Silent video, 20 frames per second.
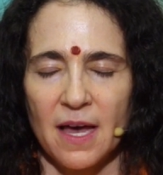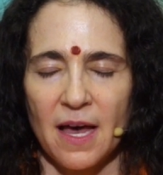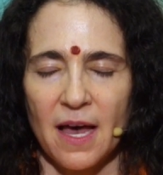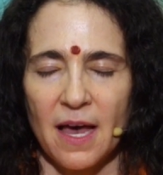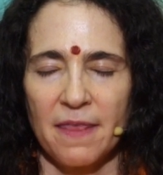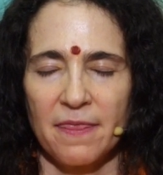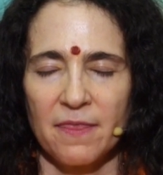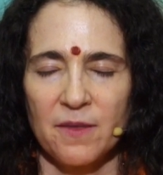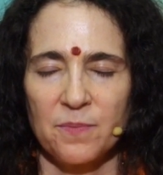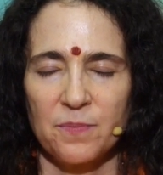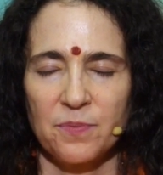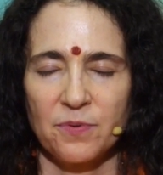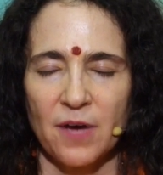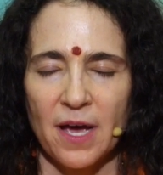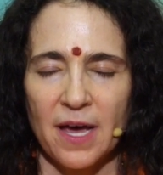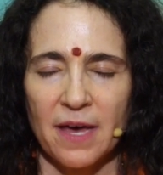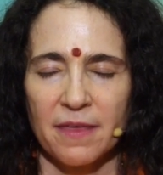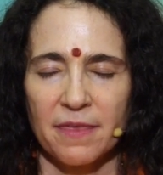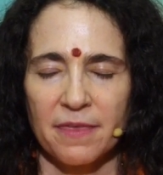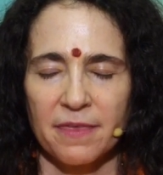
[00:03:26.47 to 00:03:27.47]
and the
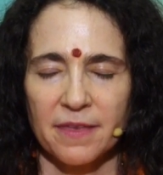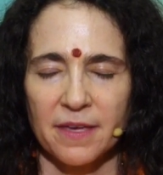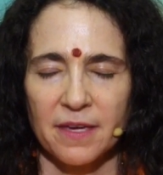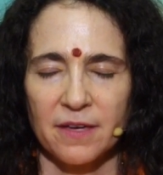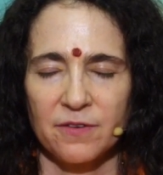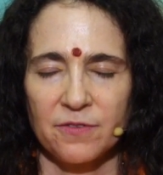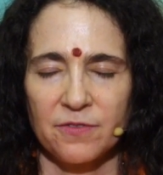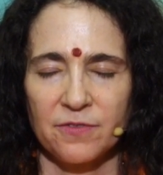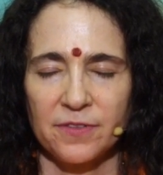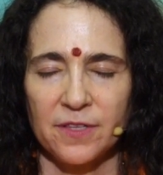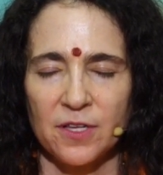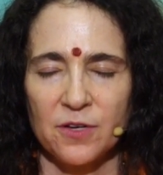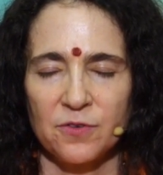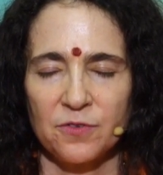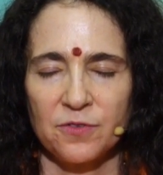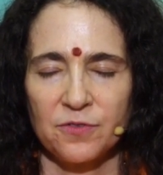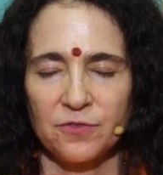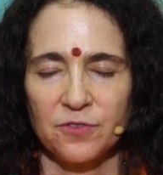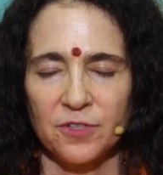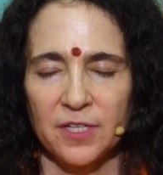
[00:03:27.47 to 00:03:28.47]
breath can flow
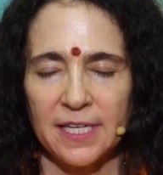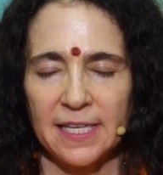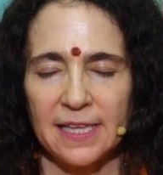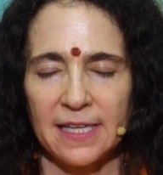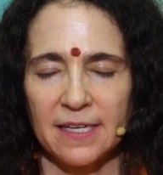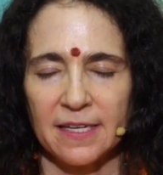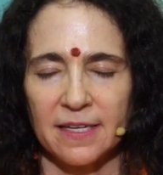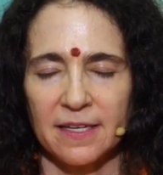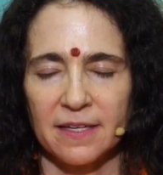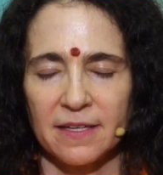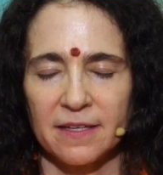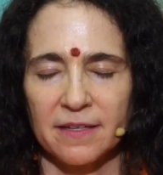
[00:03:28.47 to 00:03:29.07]
freely.